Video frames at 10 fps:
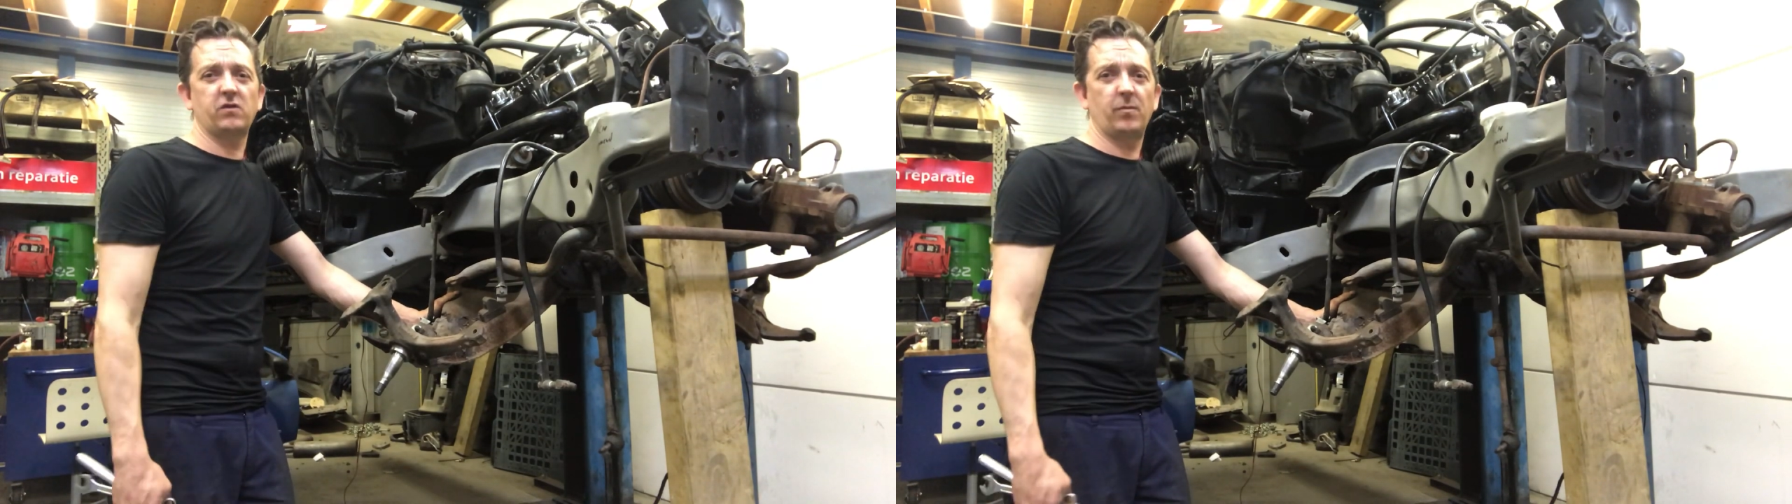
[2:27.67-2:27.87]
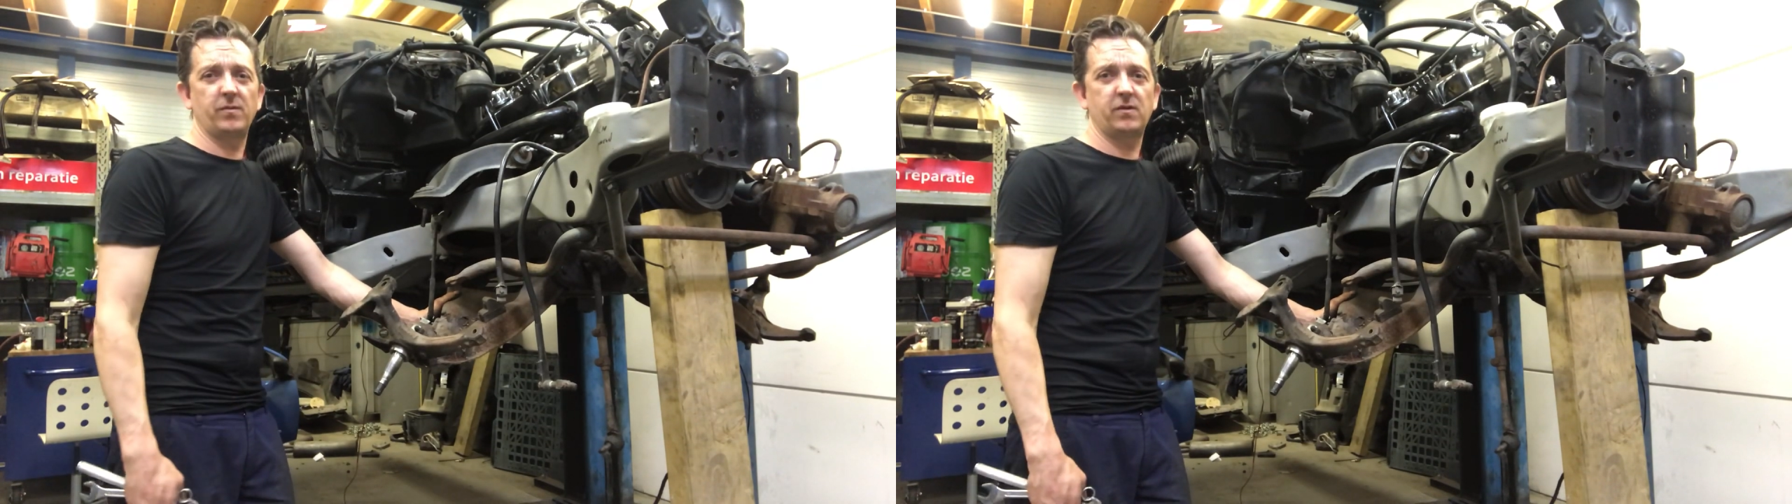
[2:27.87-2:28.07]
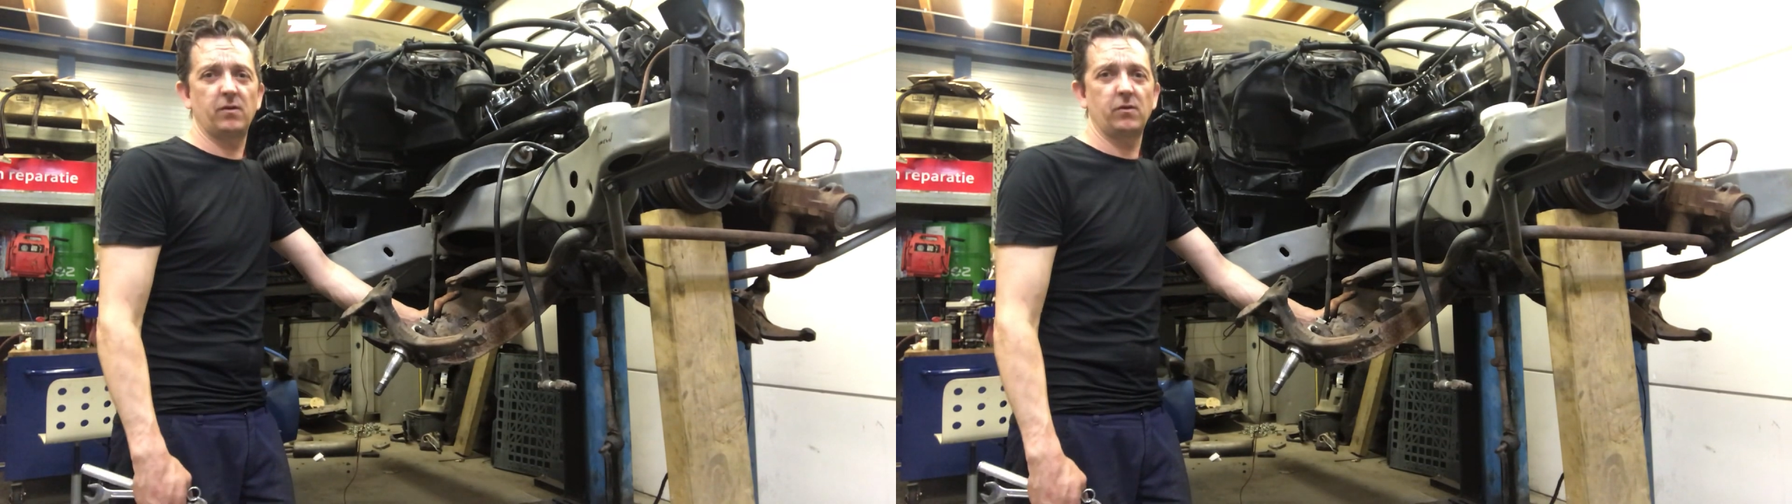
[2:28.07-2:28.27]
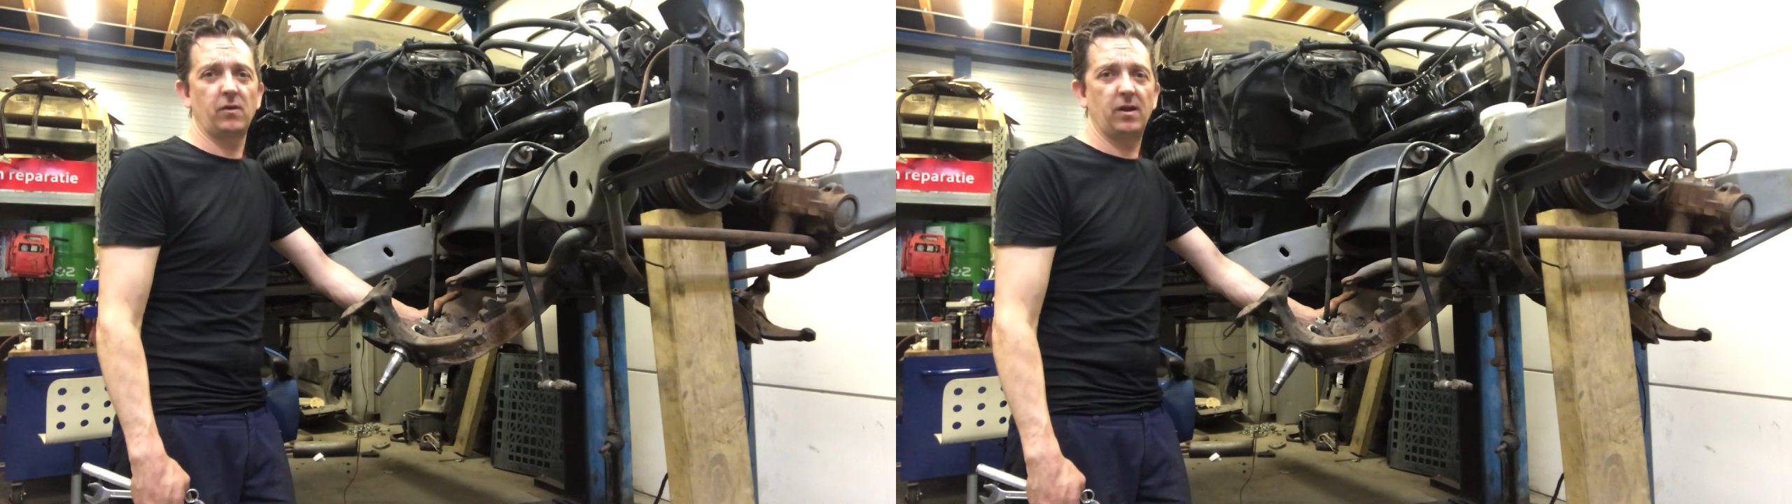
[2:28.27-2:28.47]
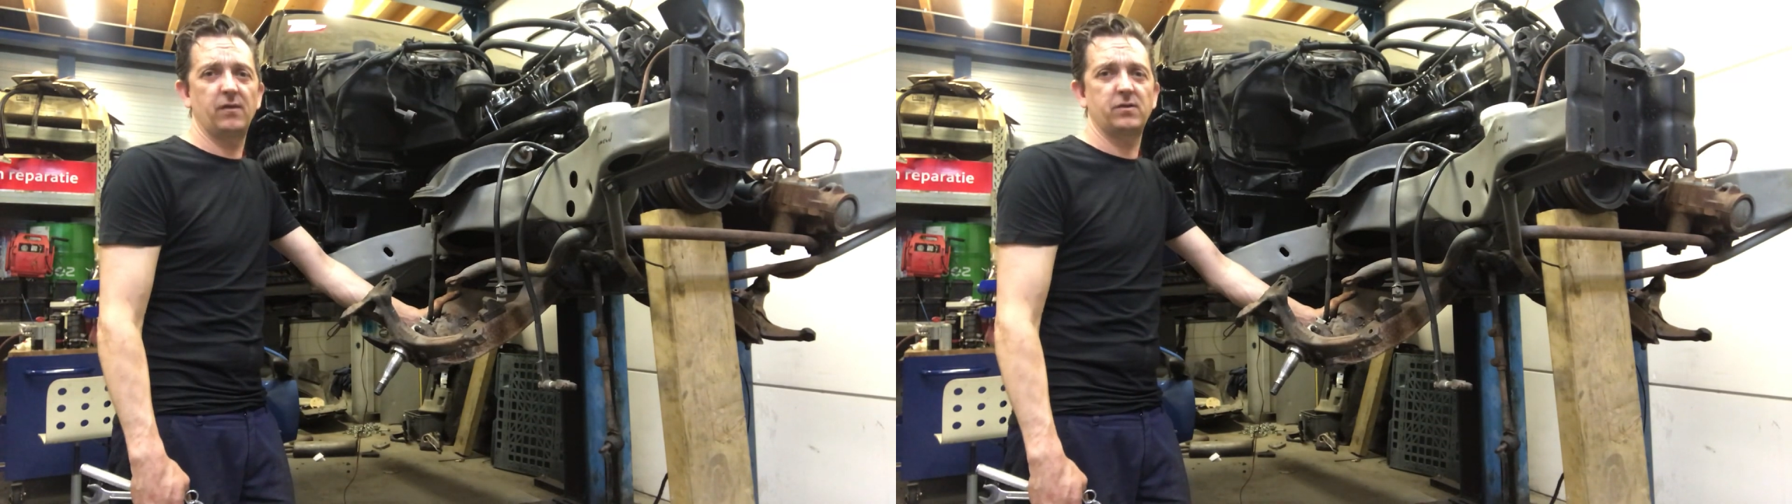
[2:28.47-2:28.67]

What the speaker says: of material left,